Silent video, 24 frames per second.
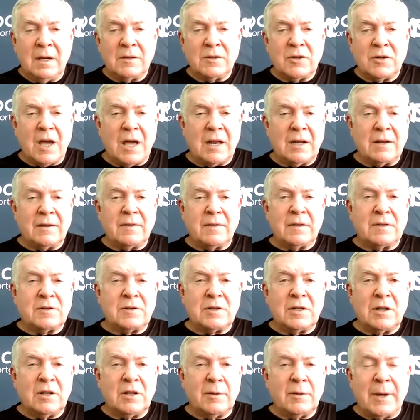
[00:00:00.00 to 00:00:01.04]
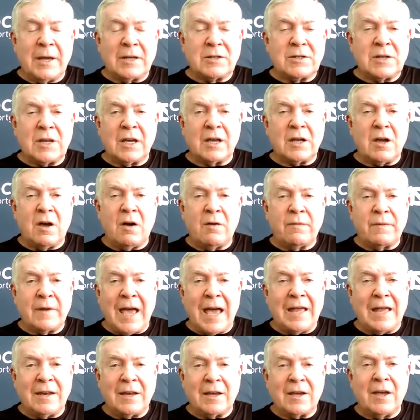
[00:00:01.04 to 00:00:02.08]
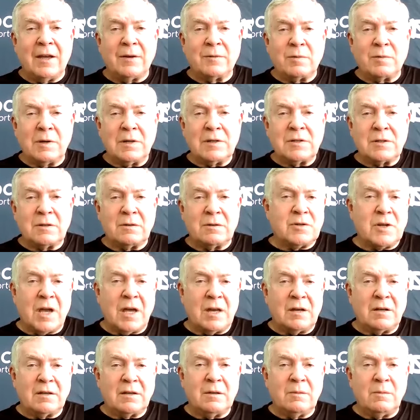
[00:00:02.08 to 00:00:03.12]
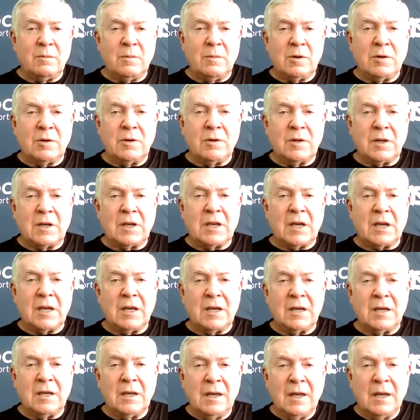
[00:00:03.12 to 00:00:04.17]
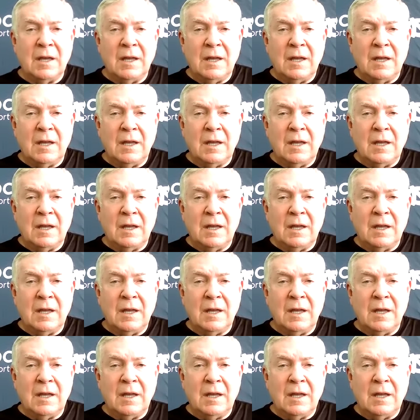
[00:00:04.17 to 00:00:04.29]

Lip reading: Jonathan's still the best kickoff guy in the country, so Jonathan will do the kicking.